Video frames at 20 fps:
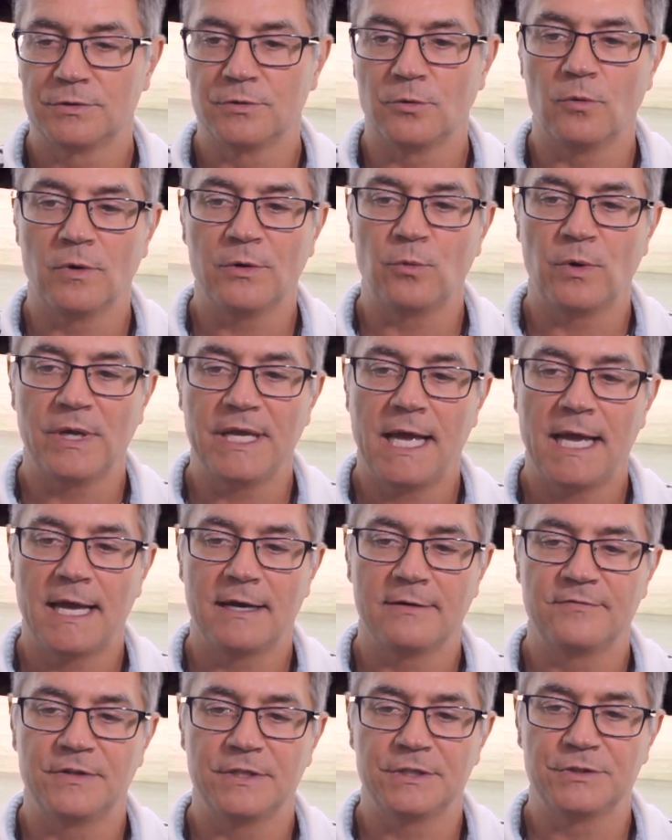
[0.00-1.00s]
when we
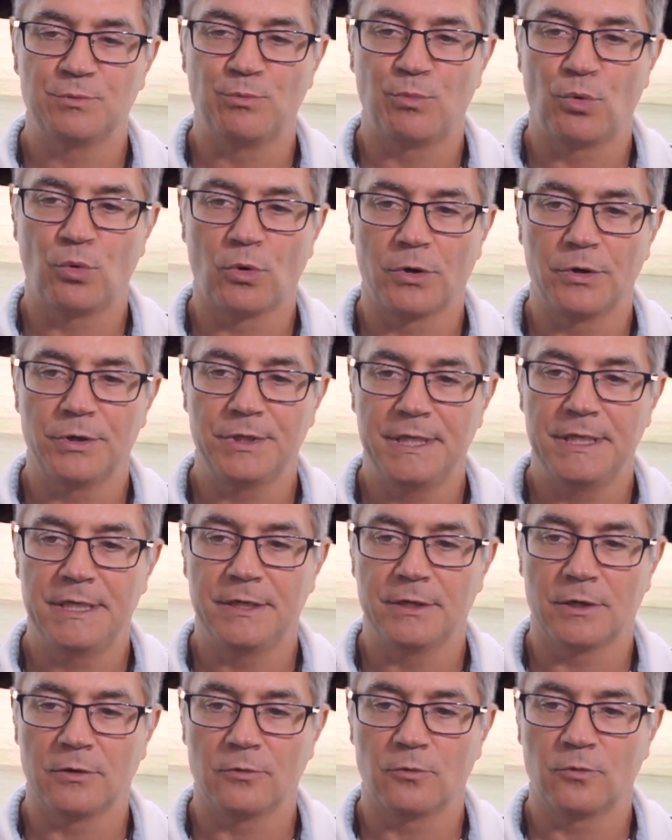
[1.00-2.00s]
have this board
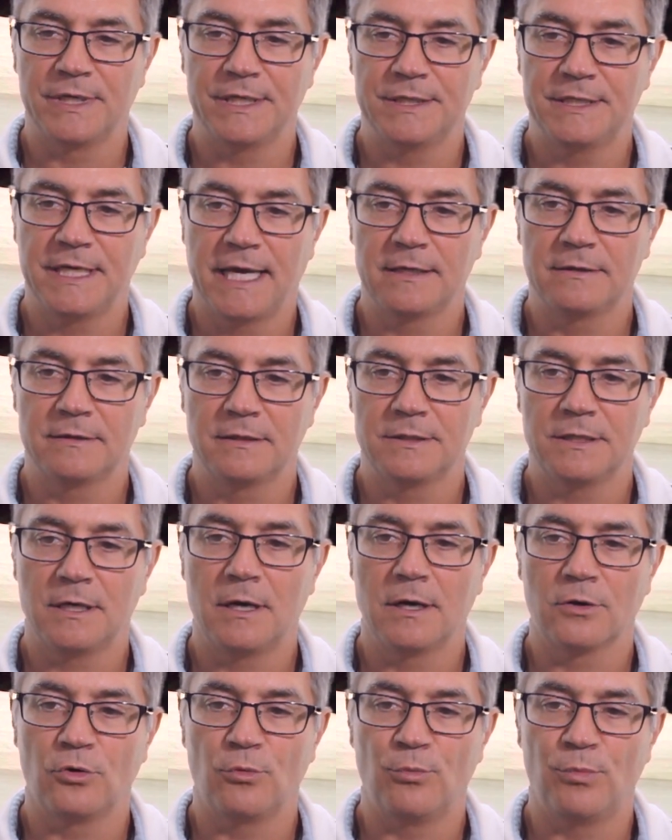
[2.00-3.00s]
here, we take the
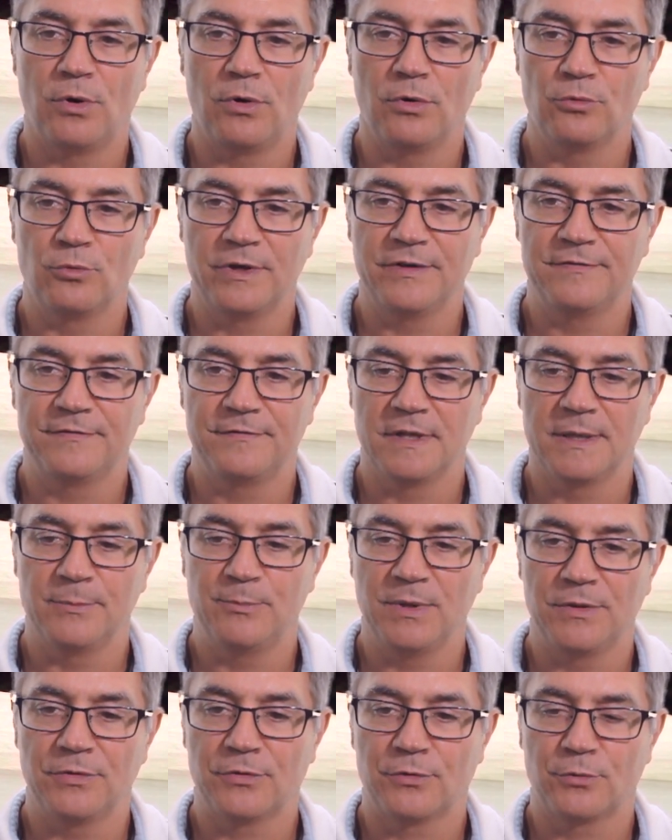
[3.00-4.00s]
toggle bolt, we flip
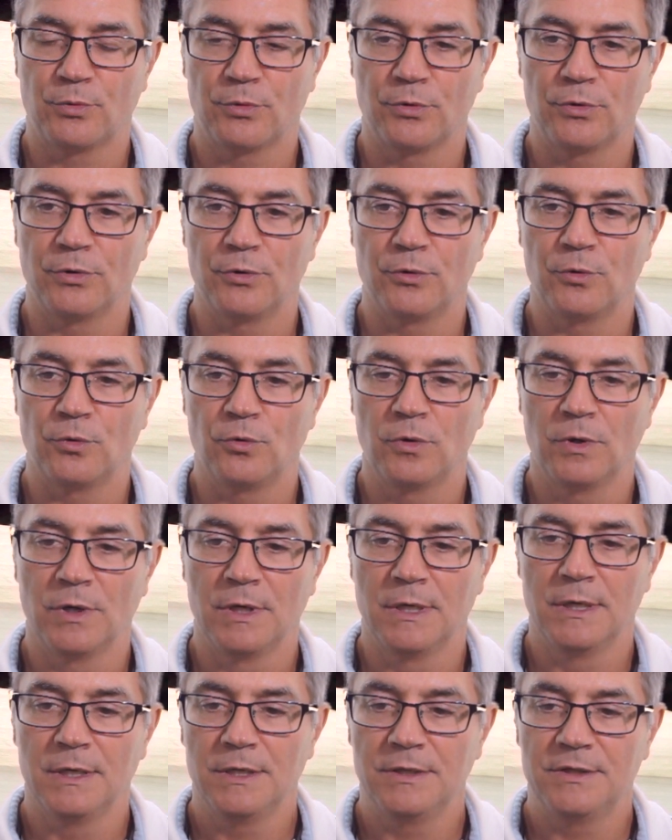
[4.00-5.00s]
it through,
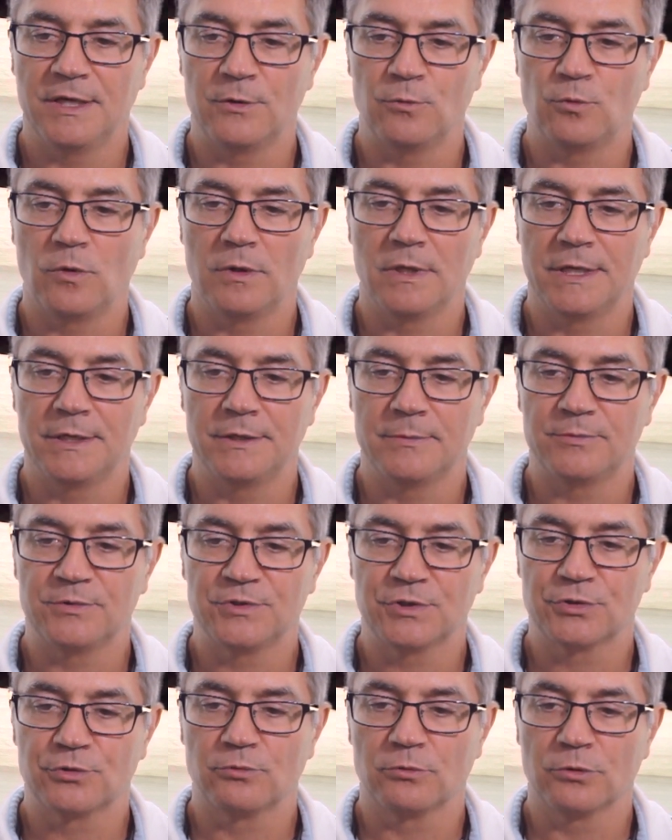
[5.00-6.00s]
then we'll end up
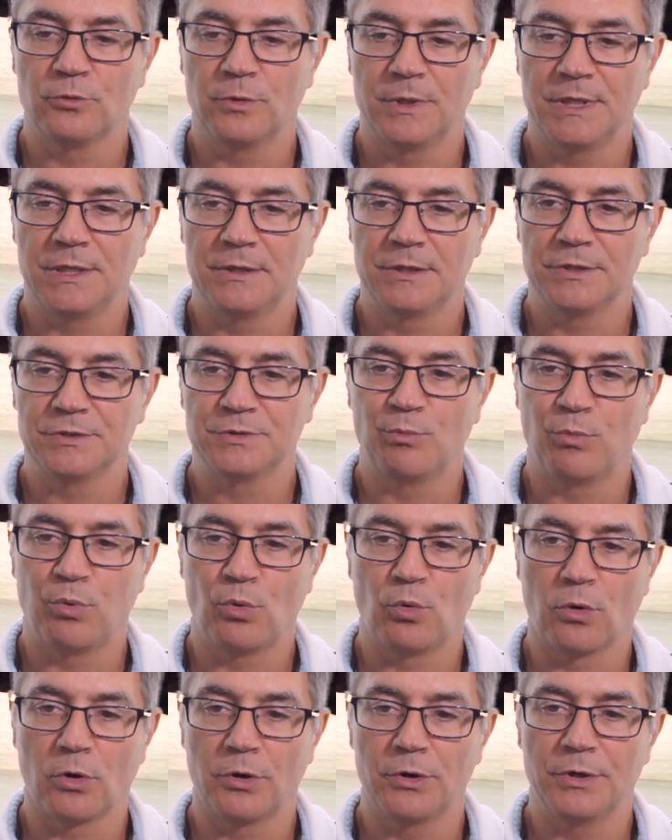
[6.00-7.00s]
screwing this
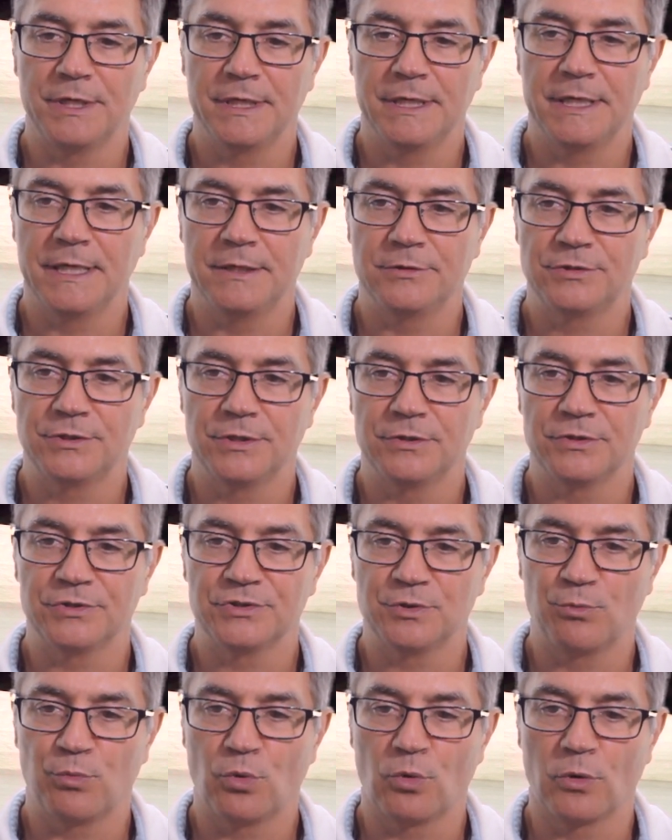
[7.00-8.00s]
board into the
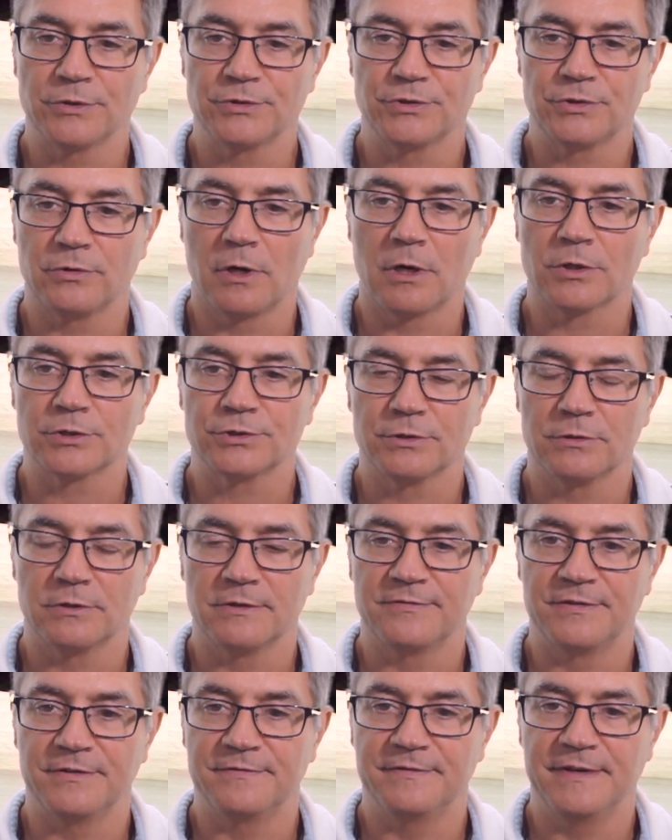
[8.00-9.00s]
support structure
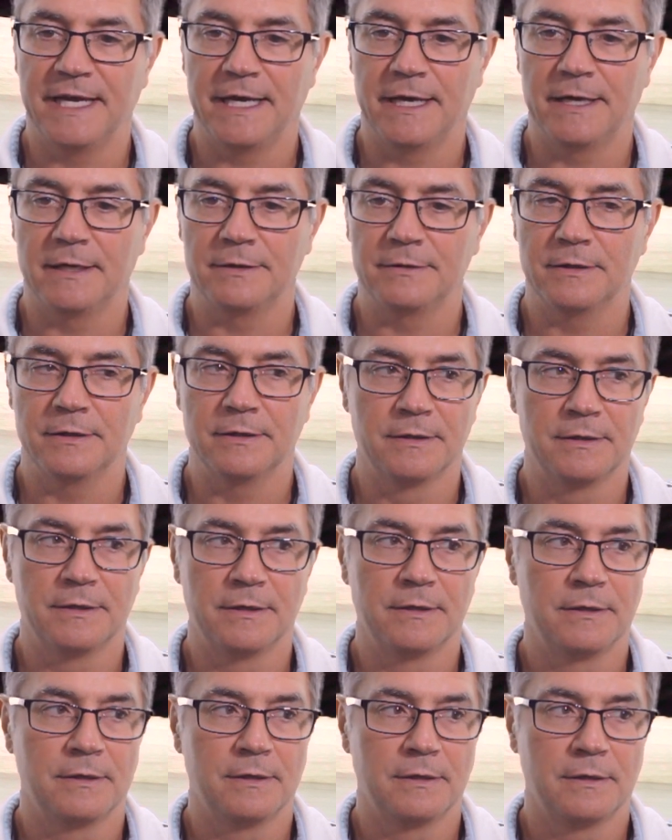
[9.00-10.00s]
of the van
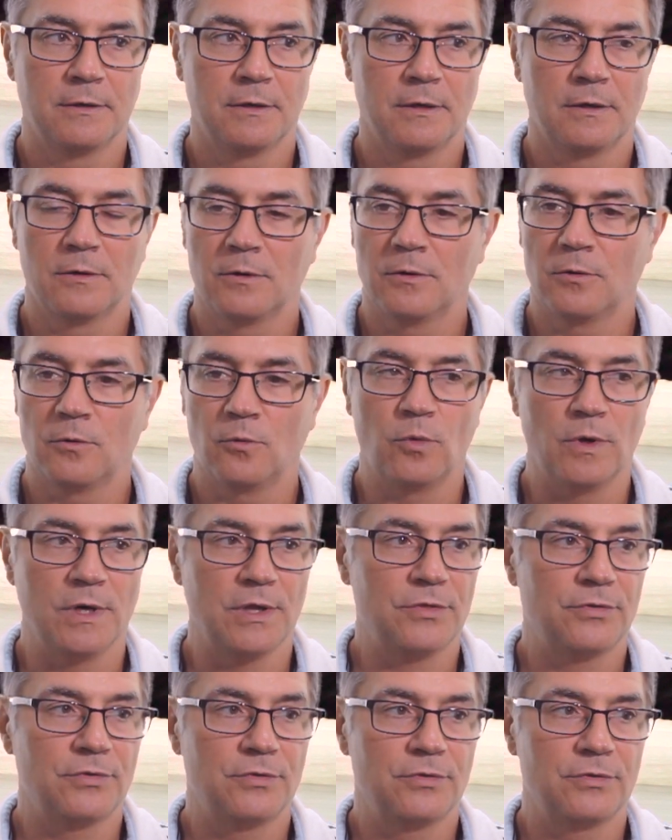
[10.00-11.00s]

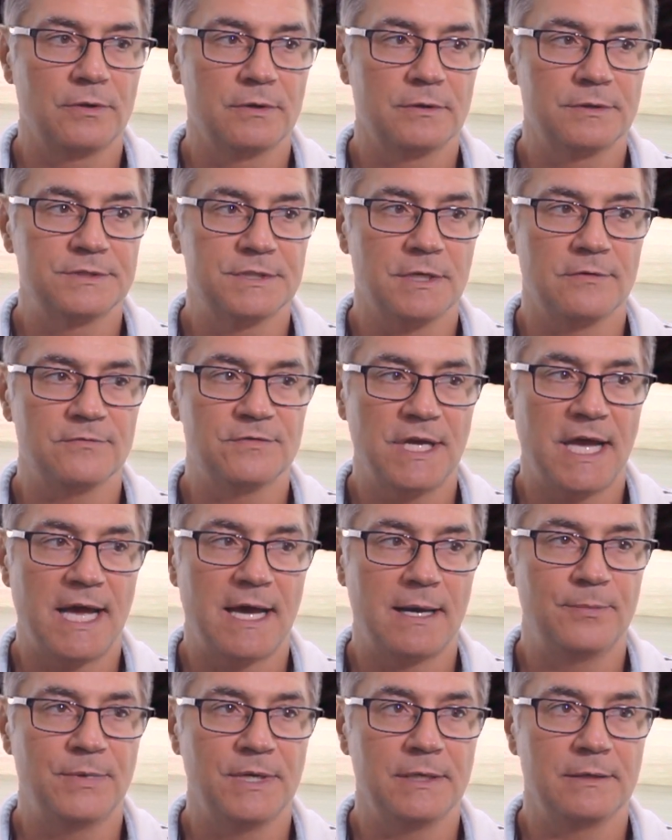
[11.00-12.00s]
with
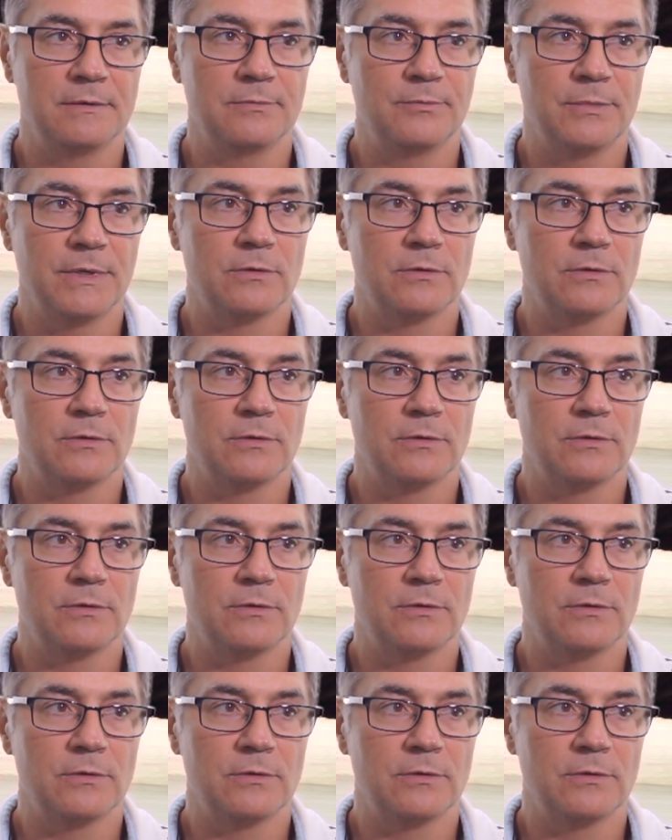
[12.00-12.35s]
self-tapping metal